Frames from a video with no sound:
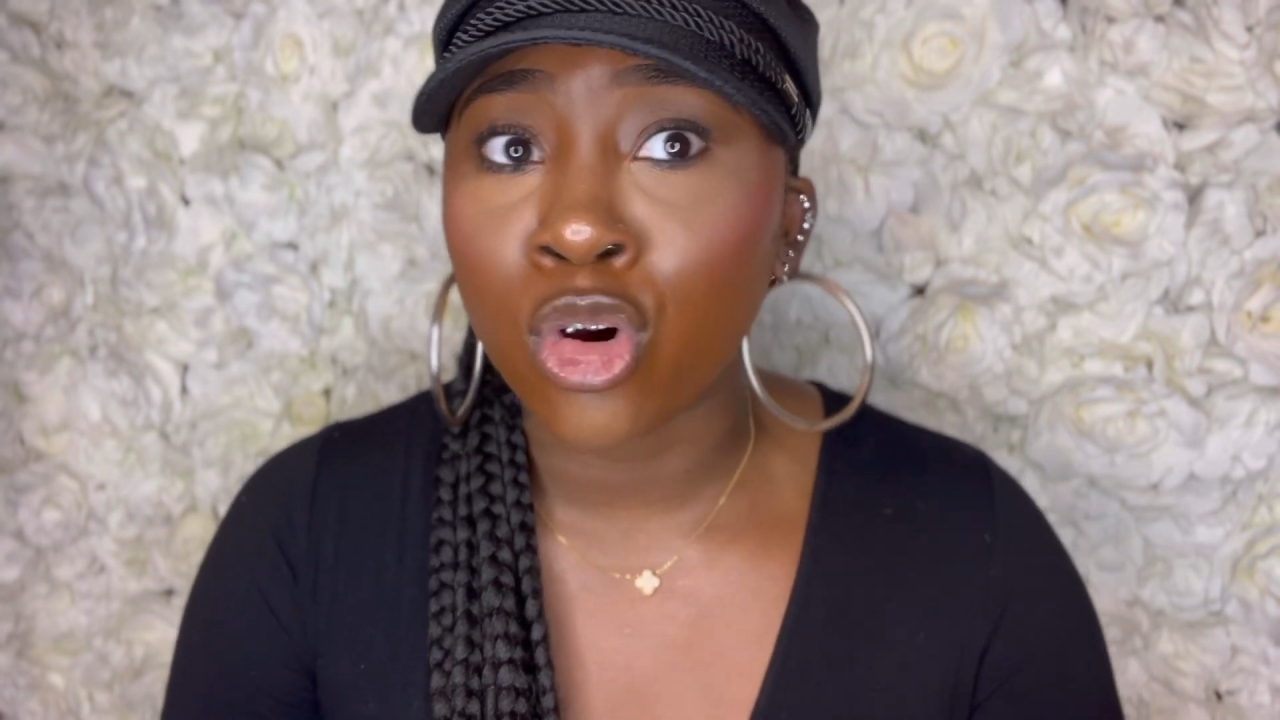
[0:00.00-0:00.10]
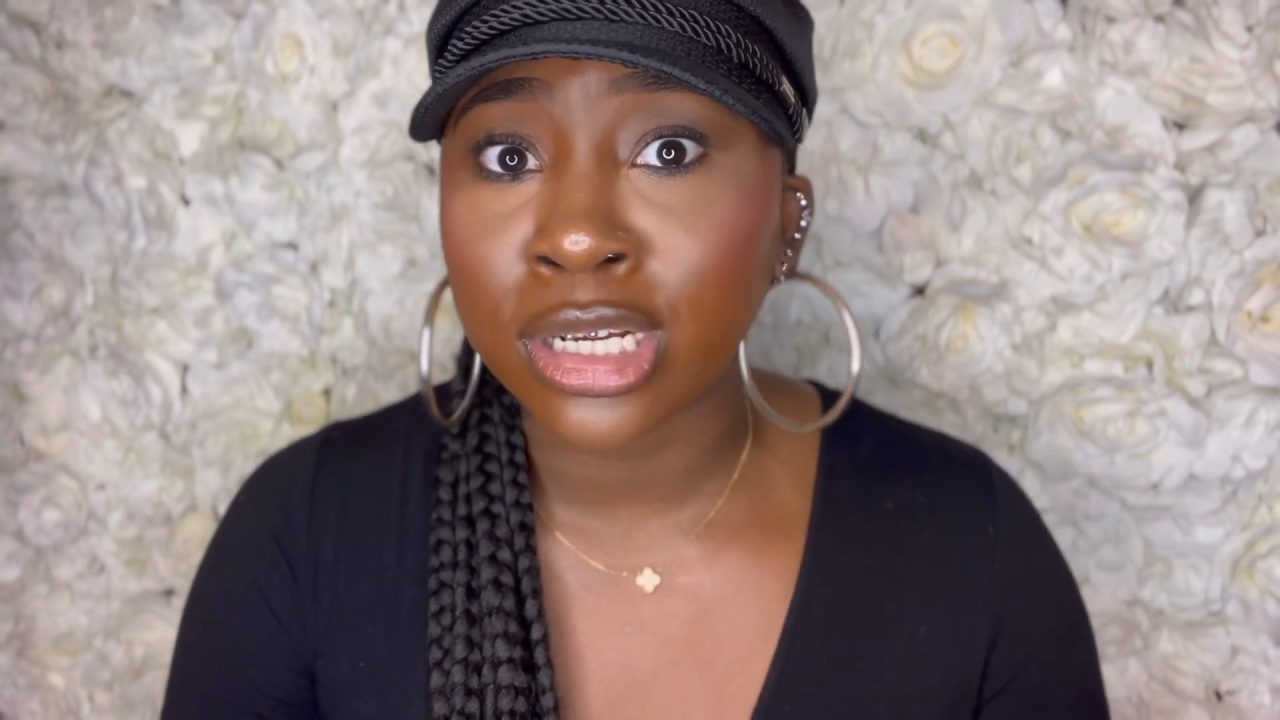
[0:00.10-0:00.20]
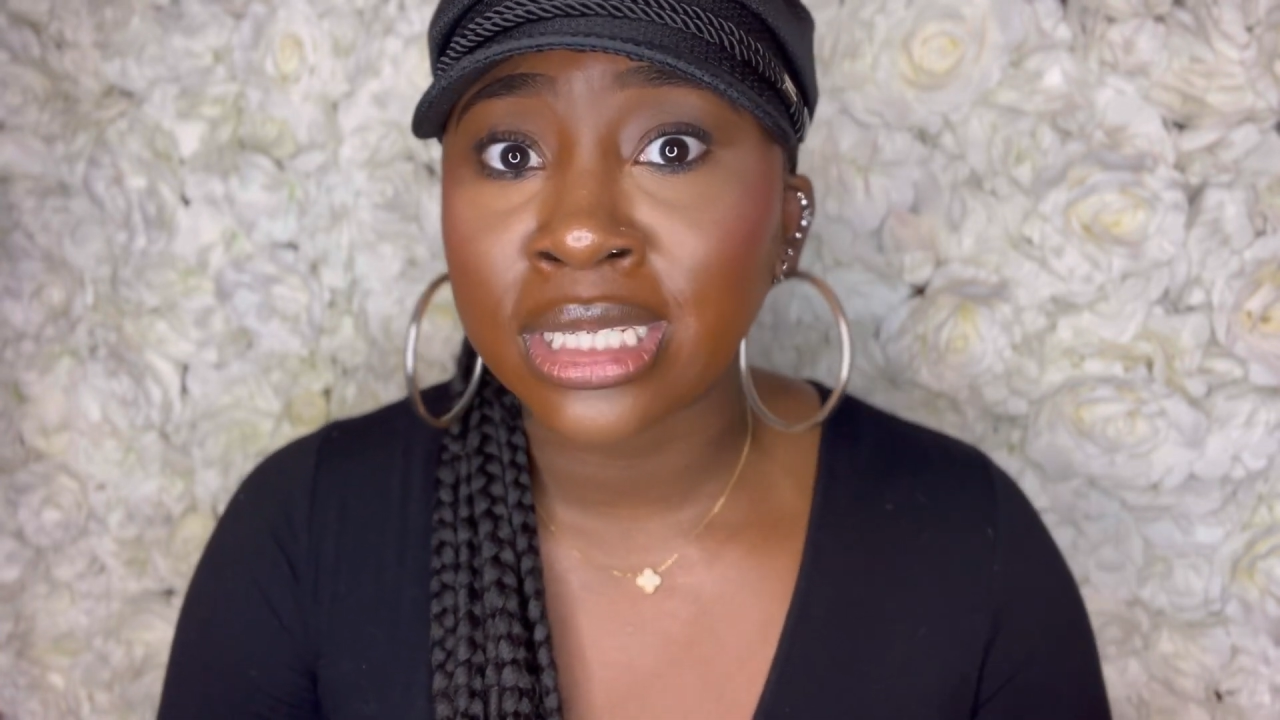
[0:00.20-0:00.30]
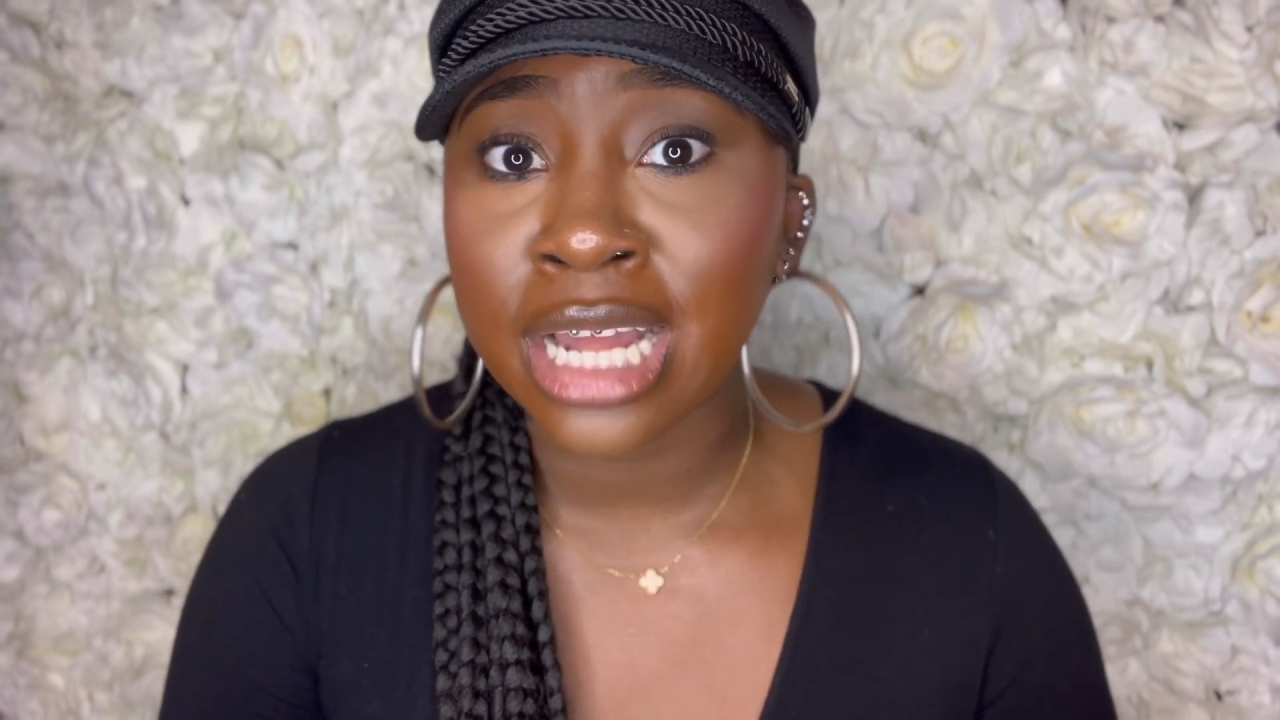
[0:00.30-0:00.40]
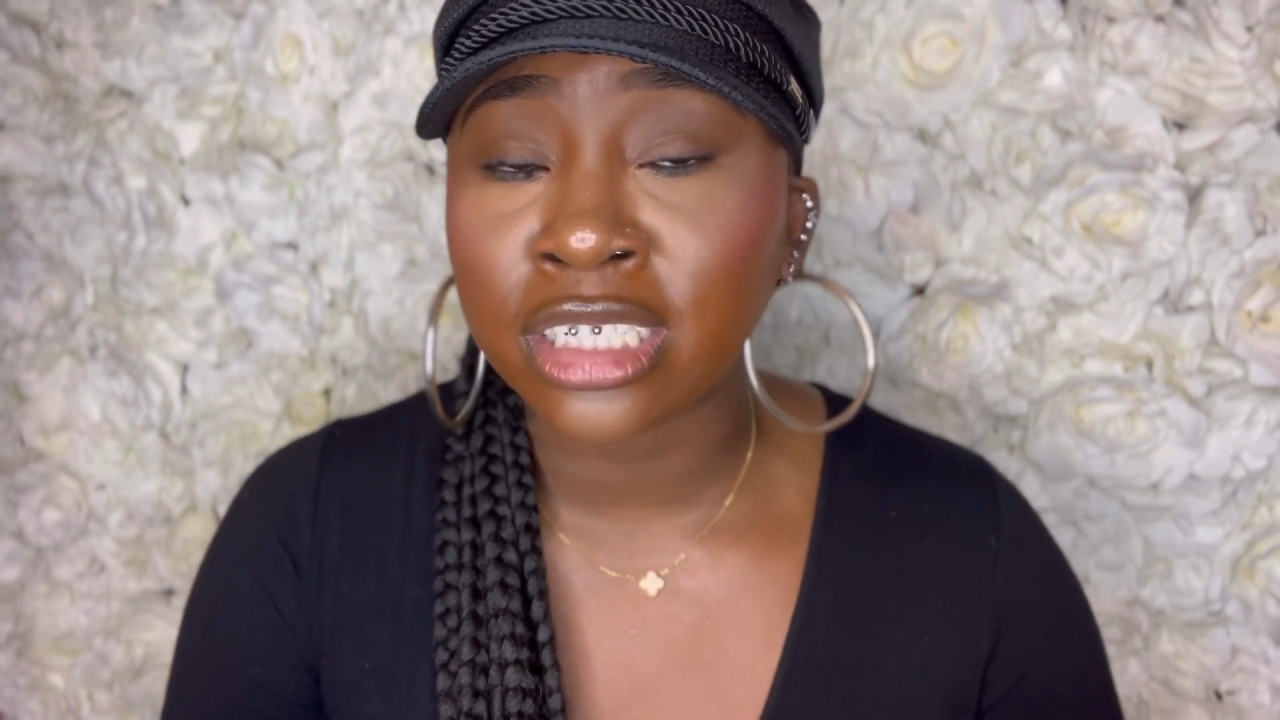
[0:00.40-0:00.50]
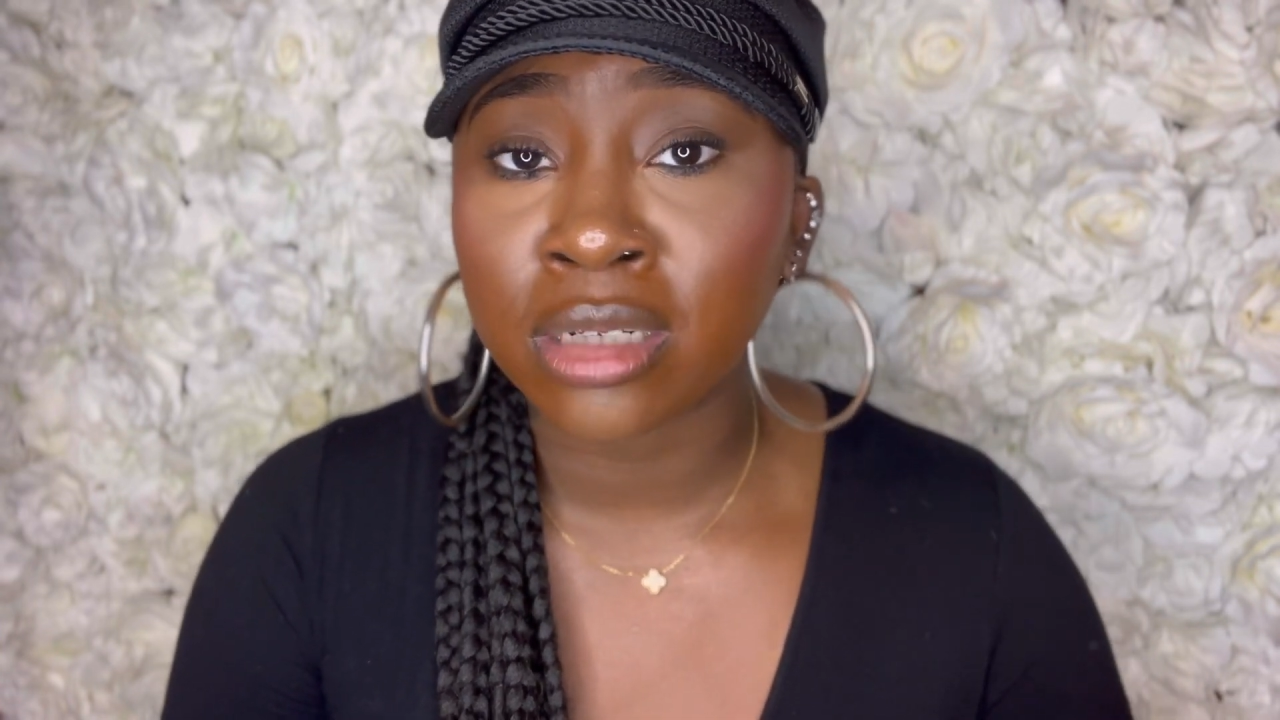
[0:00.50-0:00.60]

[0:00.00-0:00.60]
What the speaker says: or snatch